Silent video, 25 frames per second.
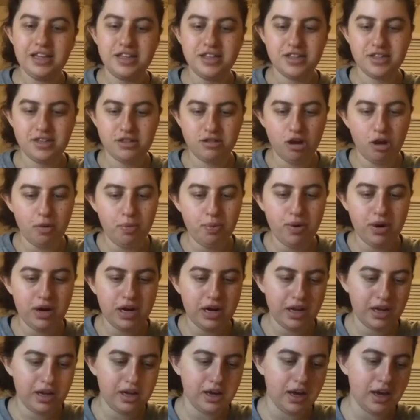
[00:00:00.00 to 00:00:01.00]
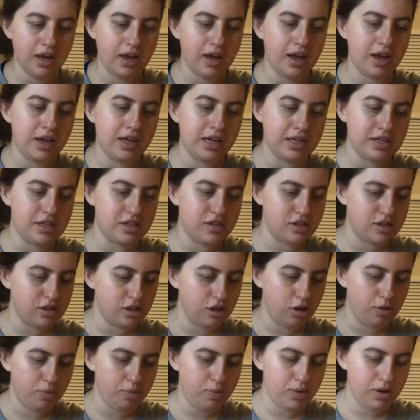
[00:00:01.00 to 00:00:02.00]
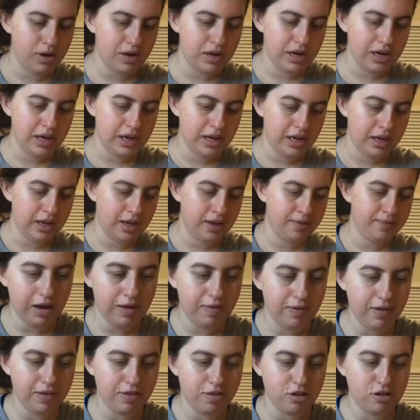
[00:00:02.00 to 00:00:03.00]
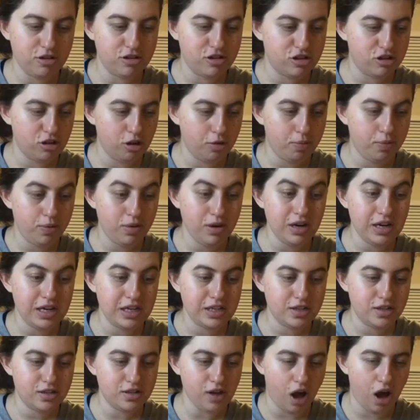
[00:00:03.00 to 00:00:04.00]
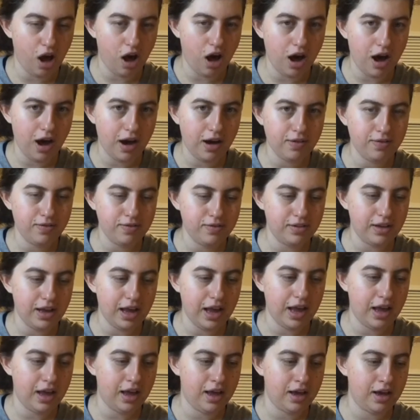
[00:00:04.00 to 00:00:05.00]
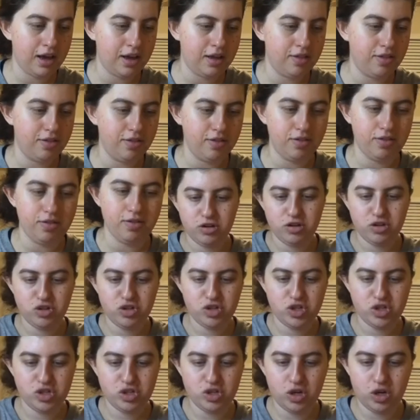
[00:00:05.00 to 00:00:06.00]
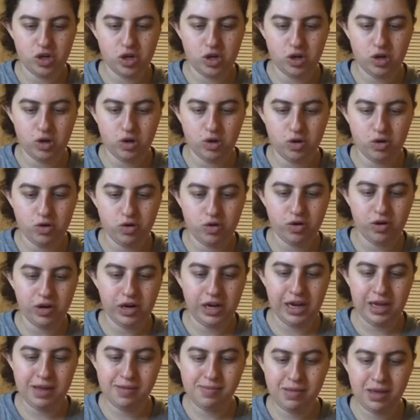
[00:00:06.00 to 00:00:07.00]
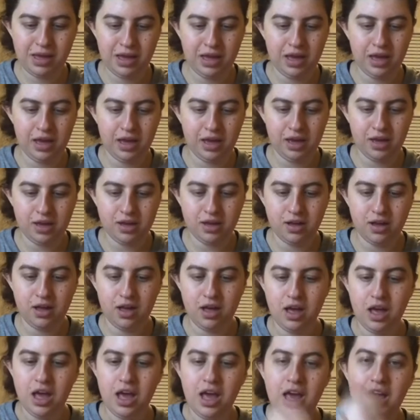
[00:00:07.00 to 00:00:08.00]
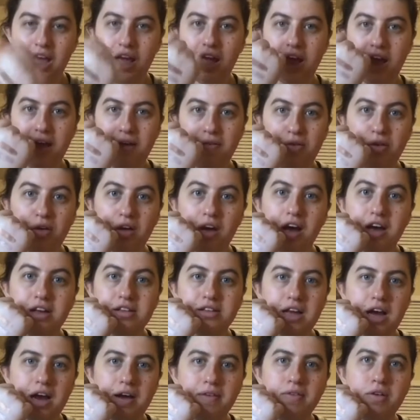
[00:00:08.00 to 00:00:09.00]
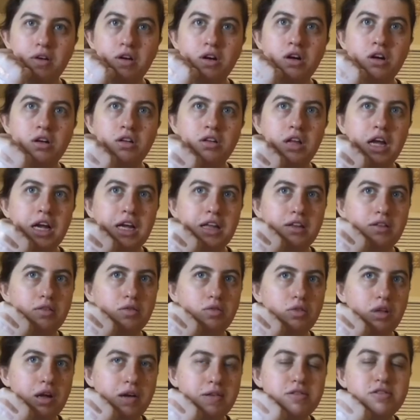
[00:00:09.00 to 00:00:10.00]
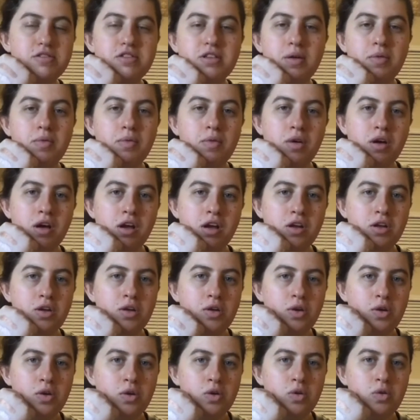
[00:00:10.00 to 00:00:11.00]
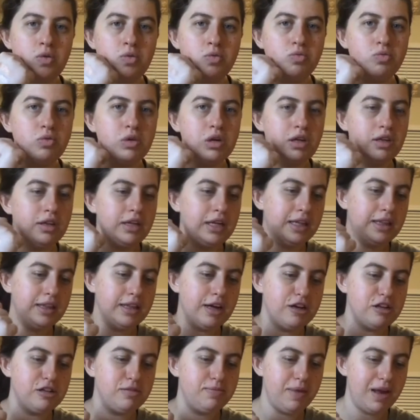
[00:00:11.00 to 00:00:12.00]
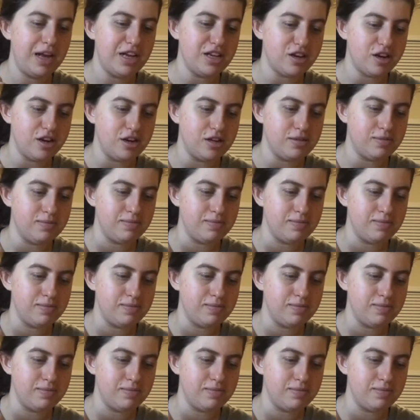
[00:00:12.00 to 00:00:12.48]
It's still pretty good. It's still pretty. They're still pretty soft and so creamy. If you guys ever like love someone who really loves BH